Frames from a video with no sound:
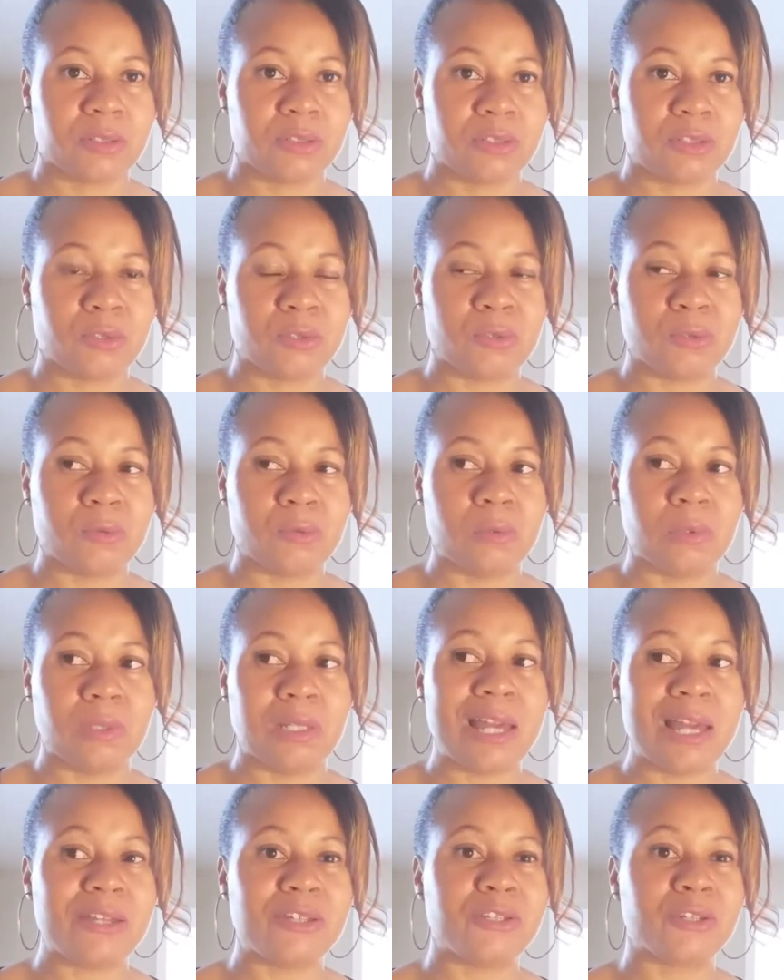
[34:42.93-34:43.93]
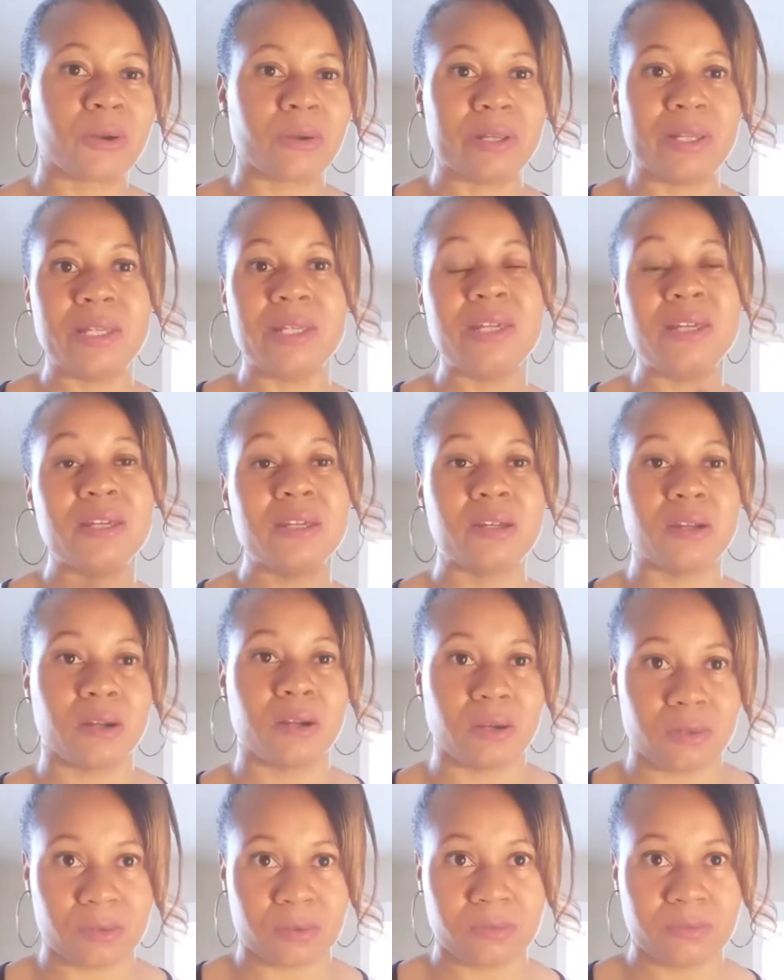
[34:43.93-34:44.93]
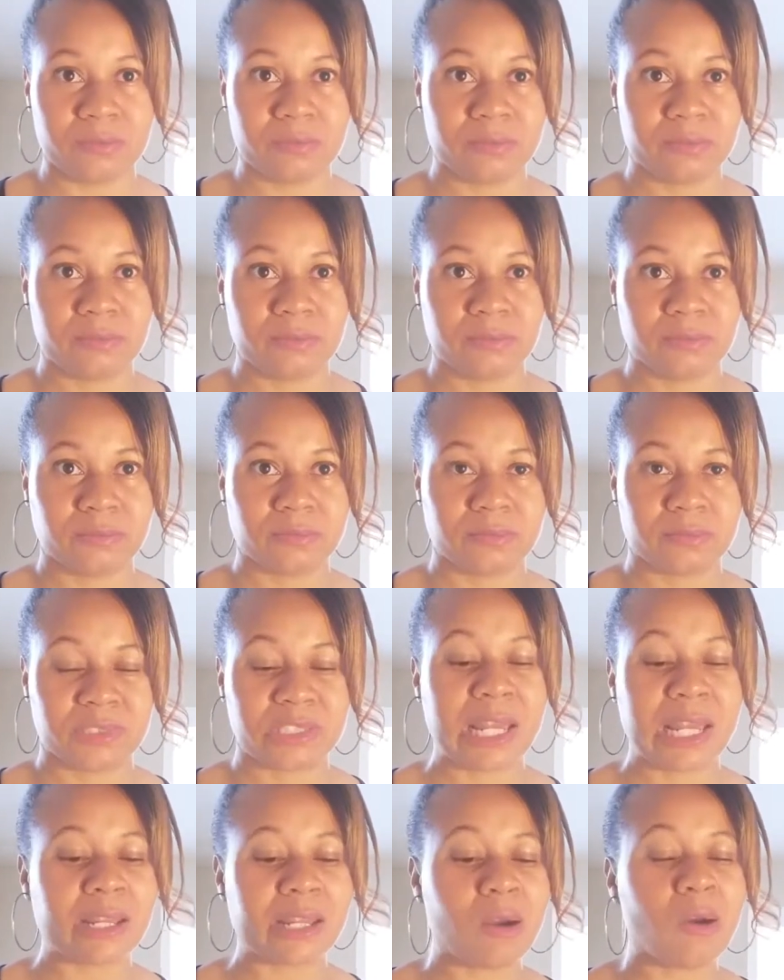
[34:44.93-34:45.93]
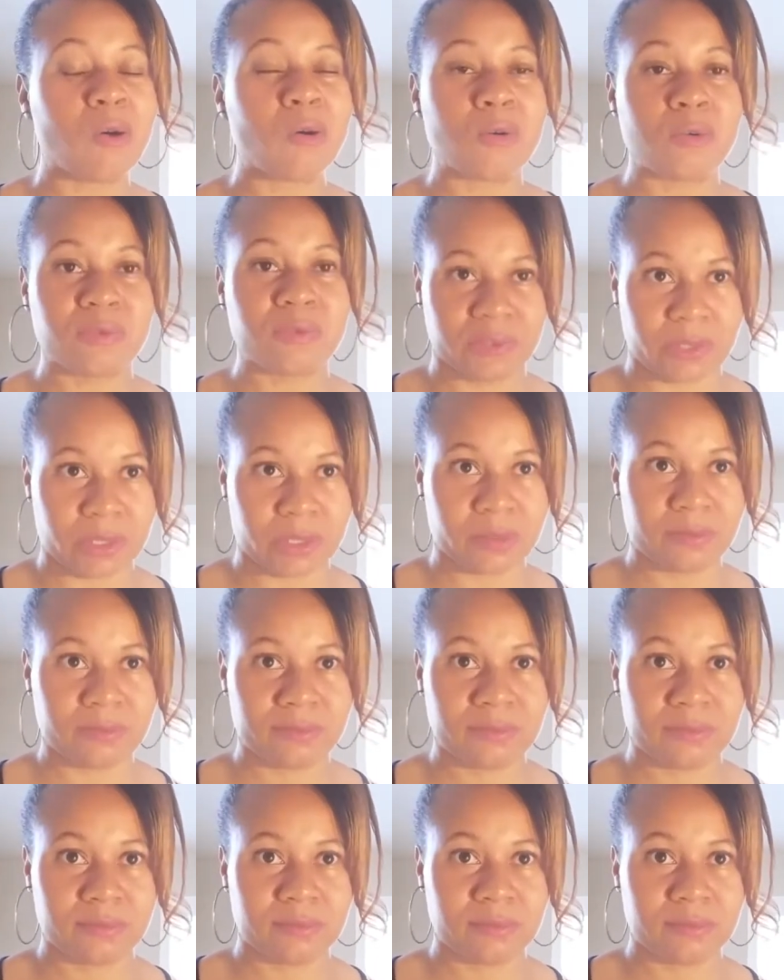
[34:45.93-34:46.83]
to let your ego take over